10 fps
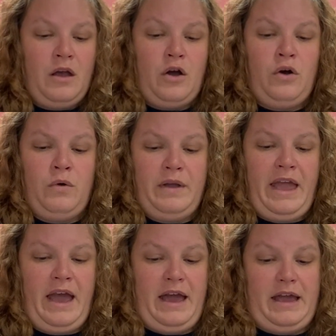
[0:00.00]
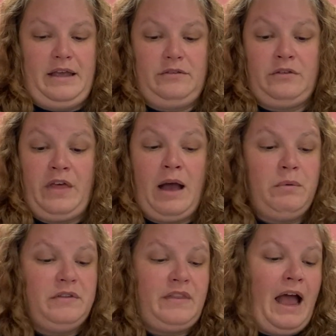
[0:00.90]
Okay, so that
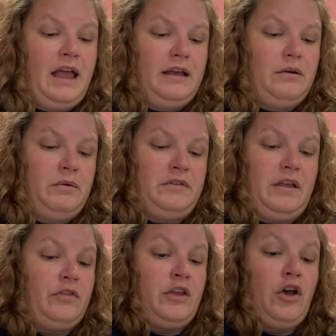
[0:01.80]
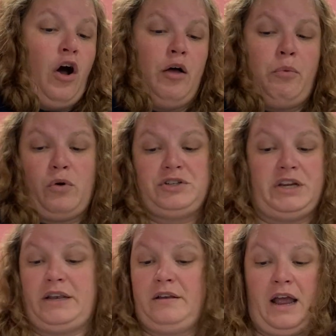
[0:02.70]
was the haul portion.